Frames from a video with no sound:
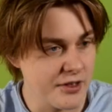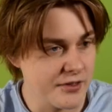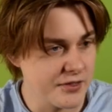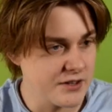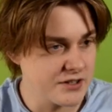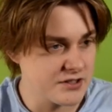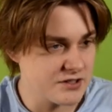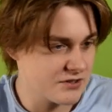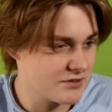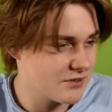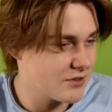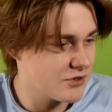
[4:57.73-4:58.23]

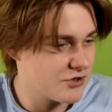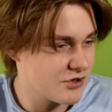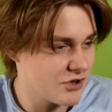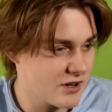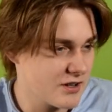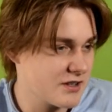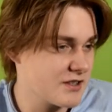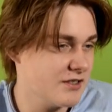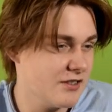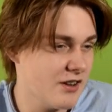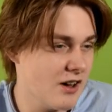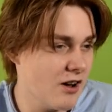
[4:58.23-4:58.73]
this is a
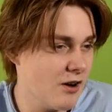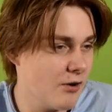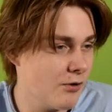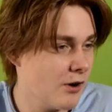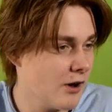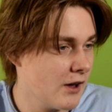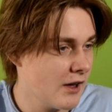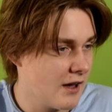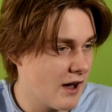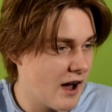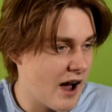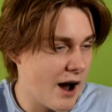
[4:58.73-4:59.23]
just no.
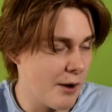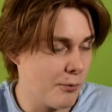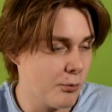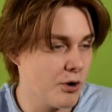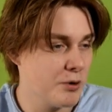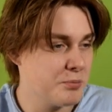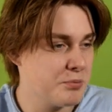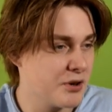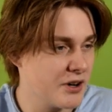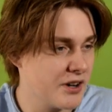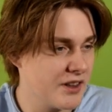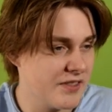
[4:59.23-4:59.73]
I
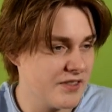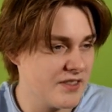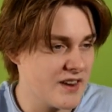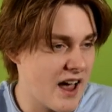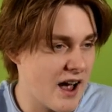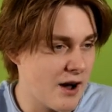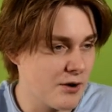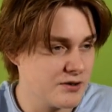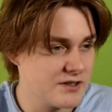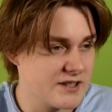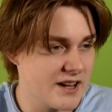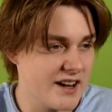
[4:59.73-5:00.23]
would put it in
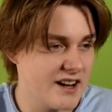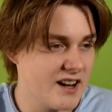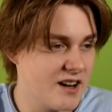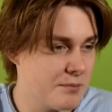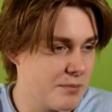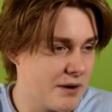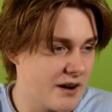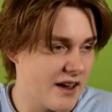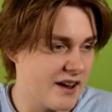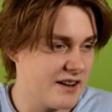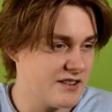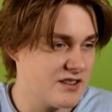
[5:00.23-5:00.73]
outdated,
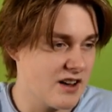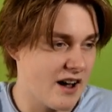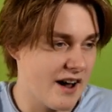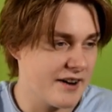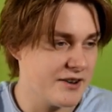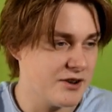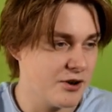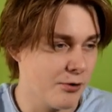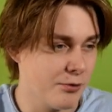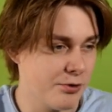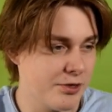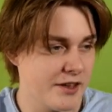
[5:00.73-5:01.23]
but I
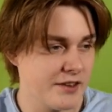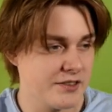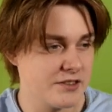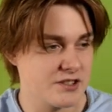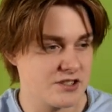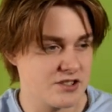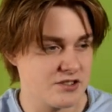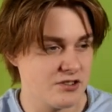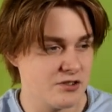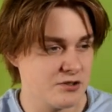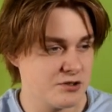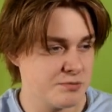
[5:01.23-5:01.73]
don't think the
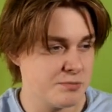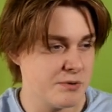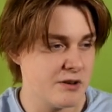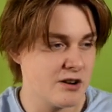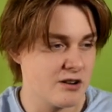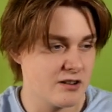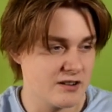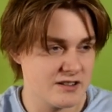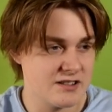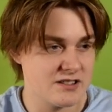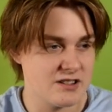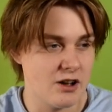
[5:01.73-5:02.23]

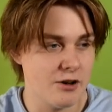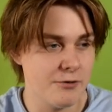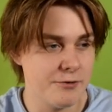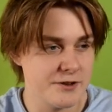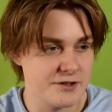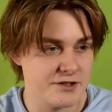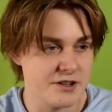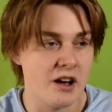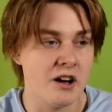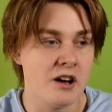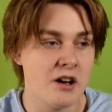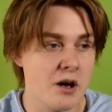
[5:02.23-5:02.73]
Snowspeeder itself is
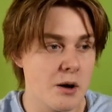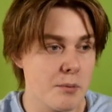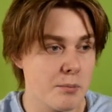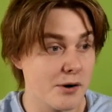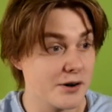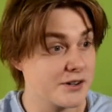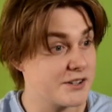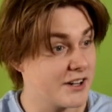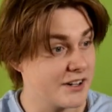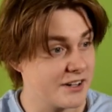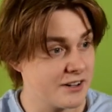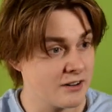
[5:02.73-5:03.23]
a
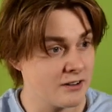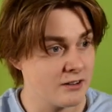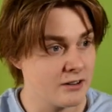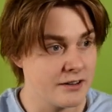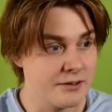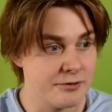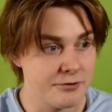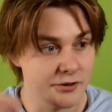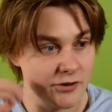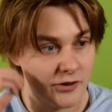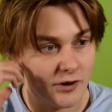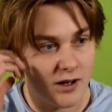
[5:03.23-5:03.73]
particularly
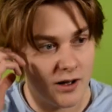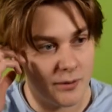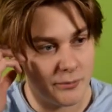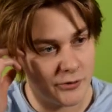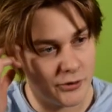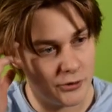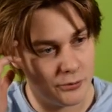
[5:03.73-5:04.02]
phenomenal